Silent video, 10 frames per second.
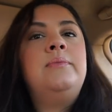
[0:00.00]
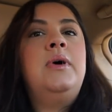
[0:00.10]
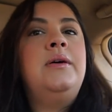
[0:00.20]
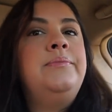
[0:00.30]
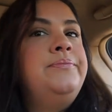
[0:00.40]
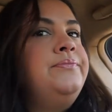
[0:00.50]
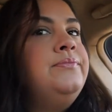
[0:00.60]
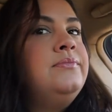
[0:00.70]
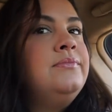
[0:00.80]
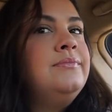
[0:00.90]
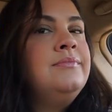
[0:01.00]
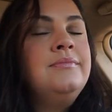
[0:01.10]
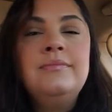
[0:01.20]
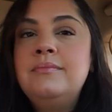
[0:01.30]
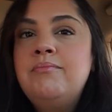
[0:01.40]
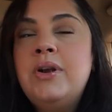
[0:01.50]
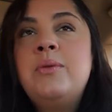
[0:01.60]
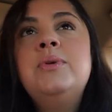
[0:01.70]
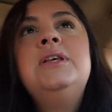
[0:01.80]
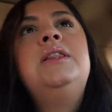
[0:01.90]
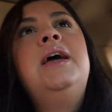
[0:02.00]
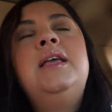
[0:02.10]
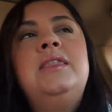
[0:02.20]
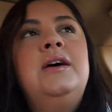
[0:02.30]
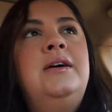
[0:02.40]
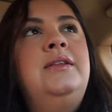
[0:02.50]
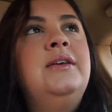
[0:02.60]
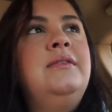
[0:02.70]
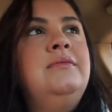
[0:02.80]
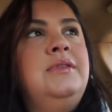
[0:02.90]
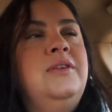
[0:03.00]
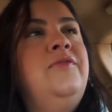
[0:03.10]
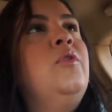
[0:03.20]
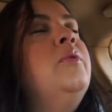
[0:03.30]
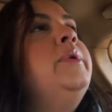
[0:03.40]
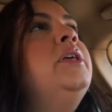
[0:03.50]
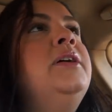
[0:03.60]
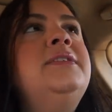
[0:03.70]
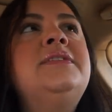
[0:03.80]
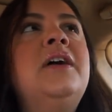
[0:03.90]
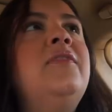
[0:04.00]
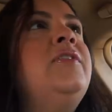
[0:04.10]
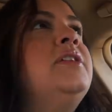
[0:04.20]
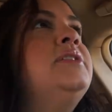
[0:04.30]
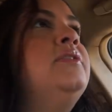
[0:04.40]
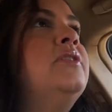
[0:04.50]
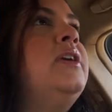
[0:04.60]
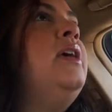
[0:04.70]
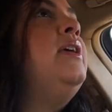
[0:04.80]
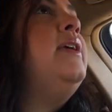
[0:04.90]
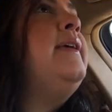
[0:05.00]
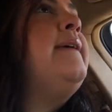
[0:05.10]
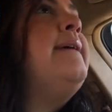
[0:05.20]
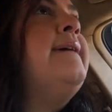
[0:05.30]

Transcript: Um, but I really like the, the, the formula and stuff. It doesn't look cakey.